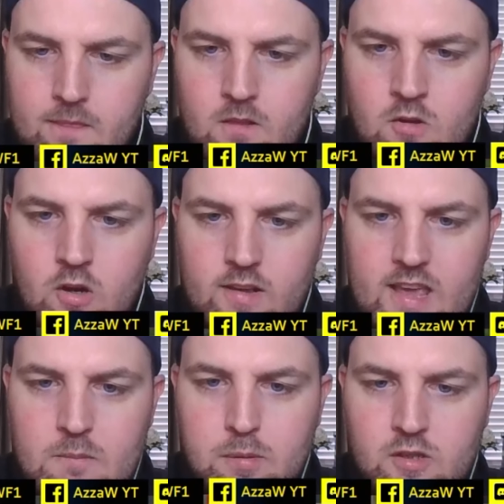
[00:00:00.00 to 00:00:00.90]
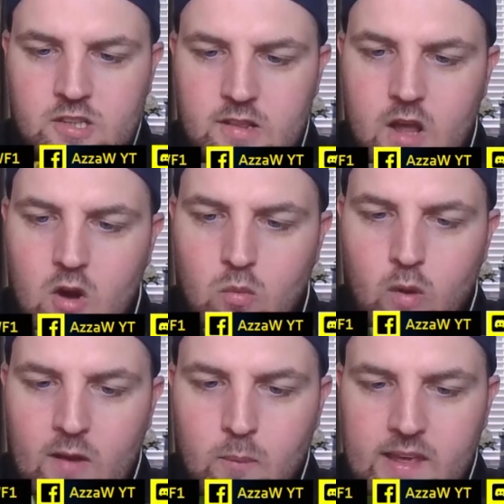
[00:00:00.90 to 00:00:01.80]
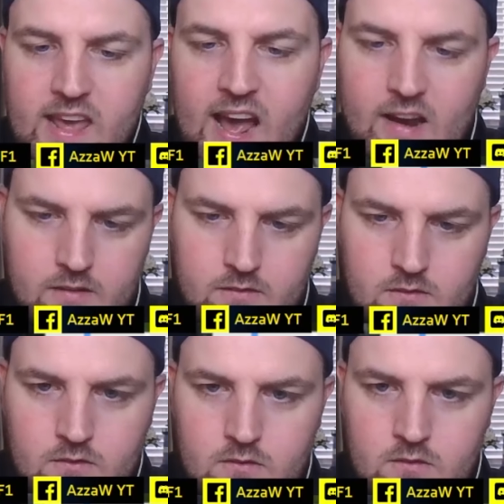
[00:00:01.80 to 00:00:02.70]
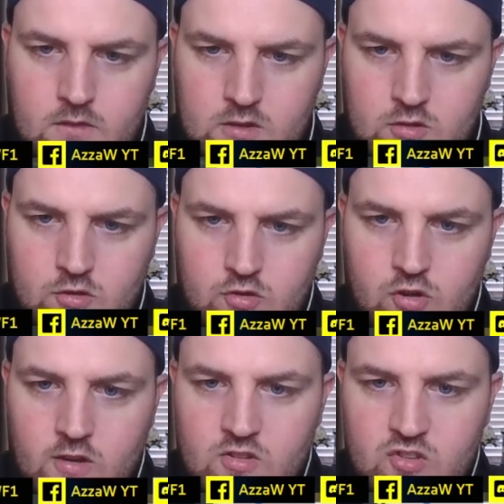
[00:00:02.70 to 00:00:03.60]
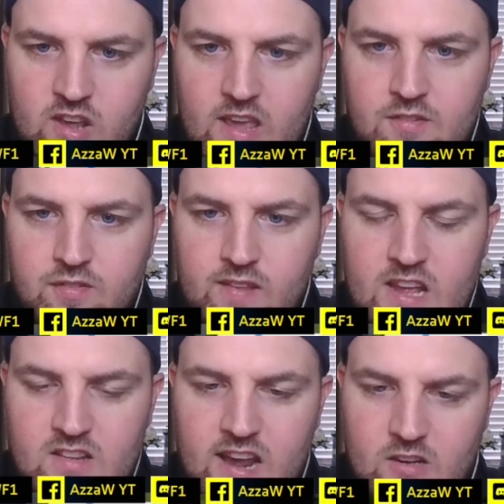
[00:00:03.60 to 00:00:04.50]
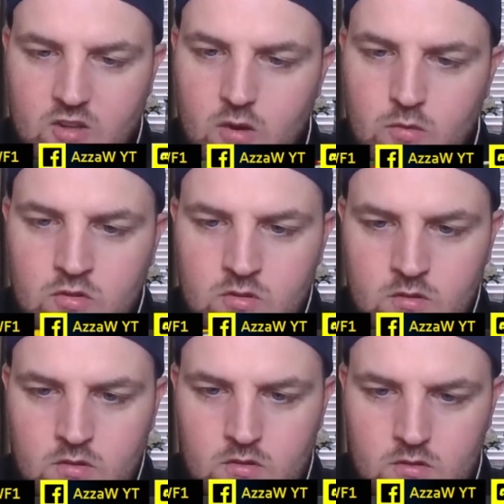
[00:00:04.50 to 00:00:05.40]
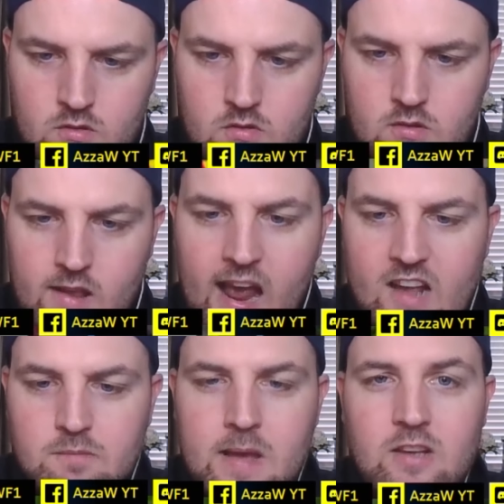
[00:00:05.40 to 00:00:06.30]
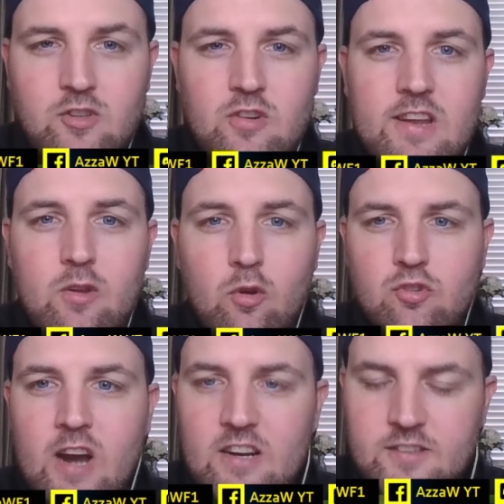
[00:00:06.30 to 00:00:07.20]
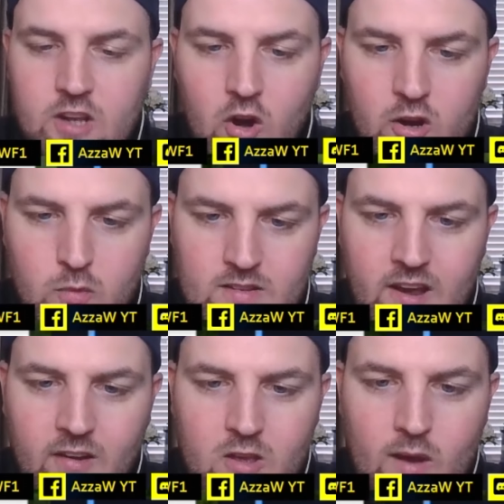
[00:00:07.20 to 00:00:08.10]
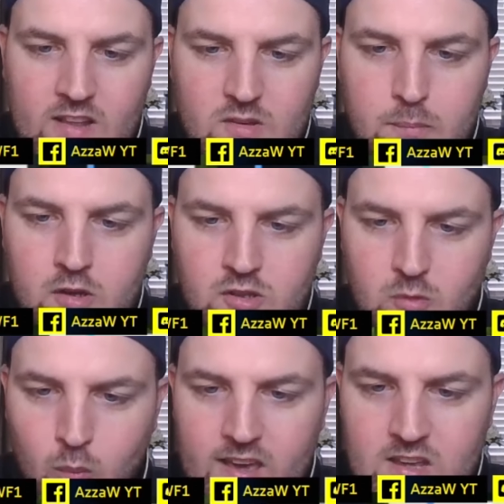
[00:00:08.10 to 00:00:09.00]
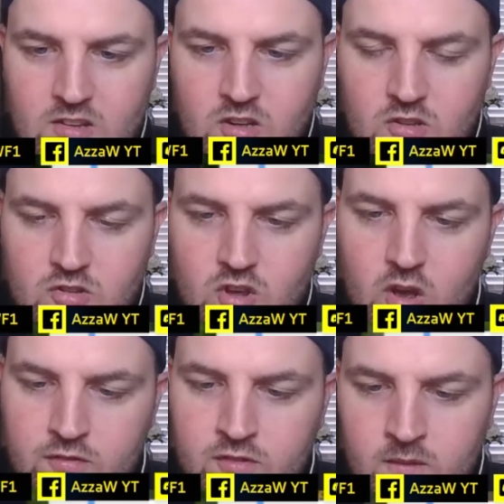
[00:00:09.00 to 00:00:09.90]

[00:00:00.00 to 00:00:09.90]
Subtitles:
Got to keep pushing though when we can. Just try and save for the attack zones. As mentioned in your strategy guide, we tell you where to push and where you to conserve.